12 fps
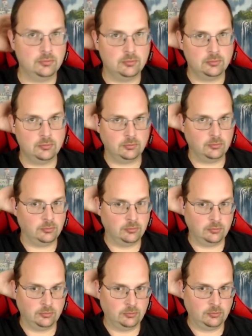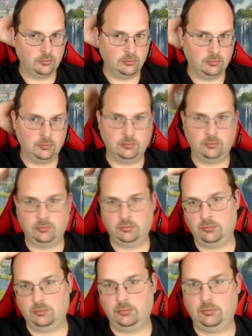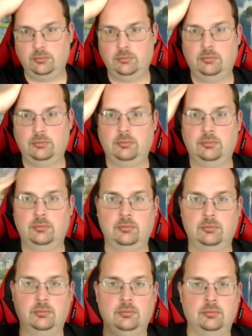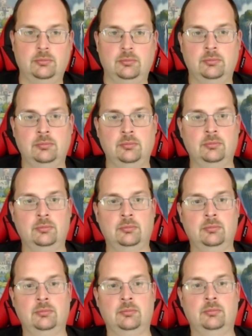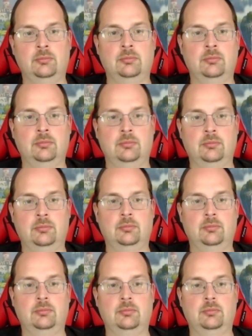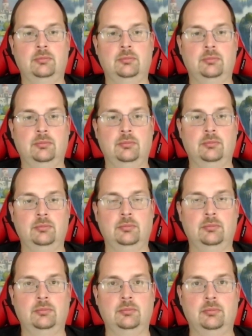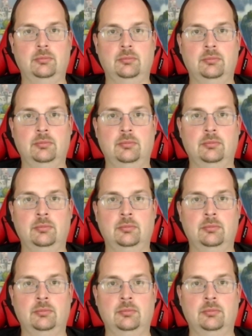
The person shown says nothing.